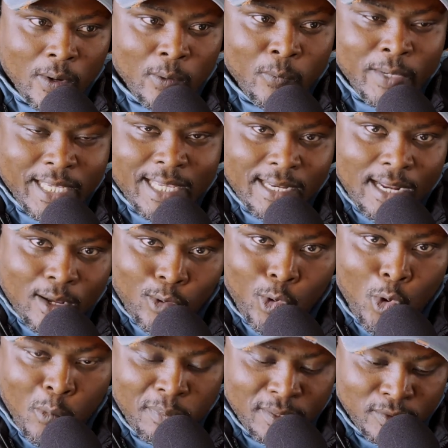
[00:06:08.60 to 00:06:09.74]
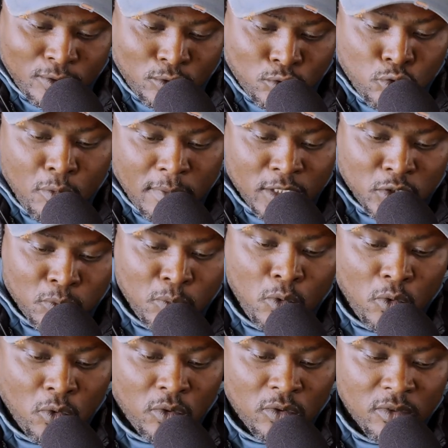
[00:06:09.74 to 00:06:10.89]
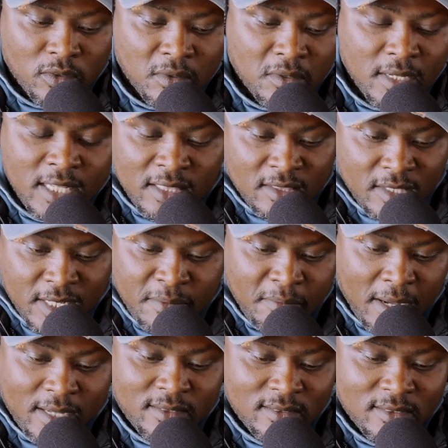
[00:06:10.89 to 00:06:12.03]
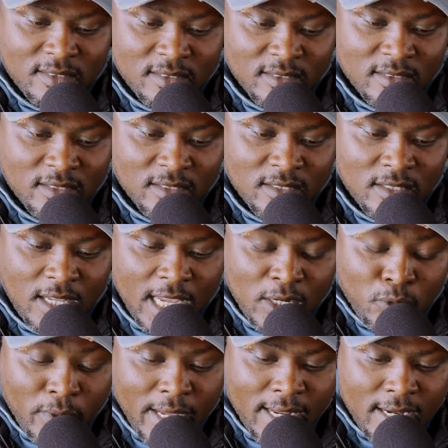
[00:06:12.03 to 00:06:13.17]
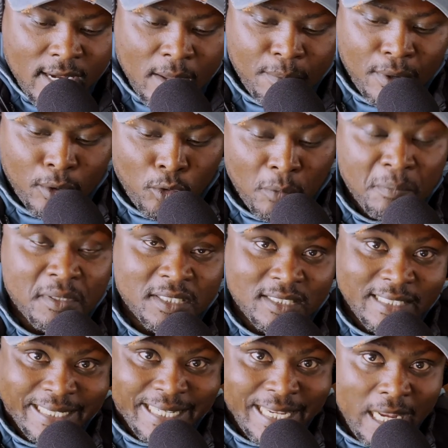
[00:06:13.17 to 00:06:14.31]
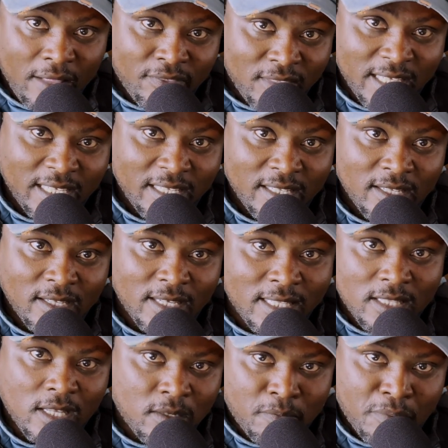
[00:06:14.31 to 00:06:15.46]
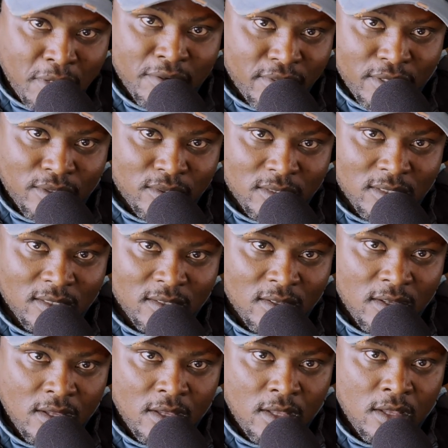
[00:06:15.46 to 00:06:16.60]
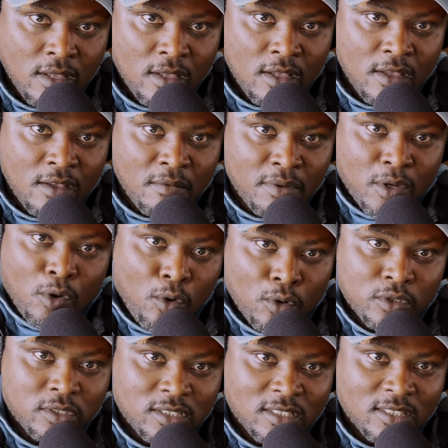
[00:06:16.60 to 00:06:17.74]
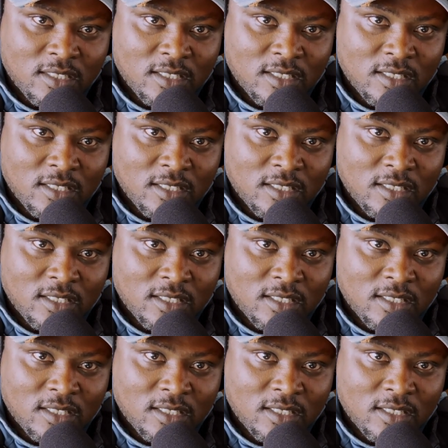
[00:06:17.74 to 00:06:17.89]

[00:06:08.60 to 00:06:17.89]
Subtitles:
We can accomplish so much more in 3 months, and we end up accomplishing nothing in that period because